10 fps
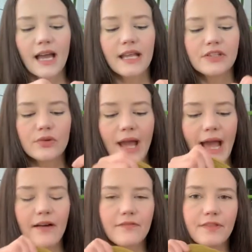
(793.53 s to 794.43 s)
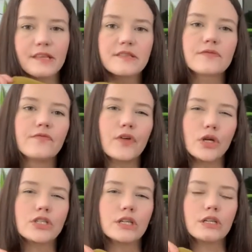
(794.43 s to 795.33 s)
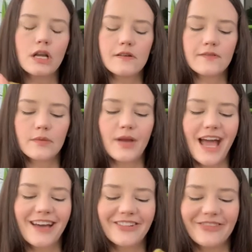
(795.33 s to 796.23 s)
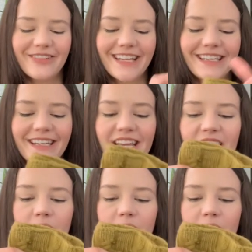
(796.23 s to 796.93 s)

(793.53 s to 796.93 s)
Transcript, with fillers: I do have this version of the pattern written,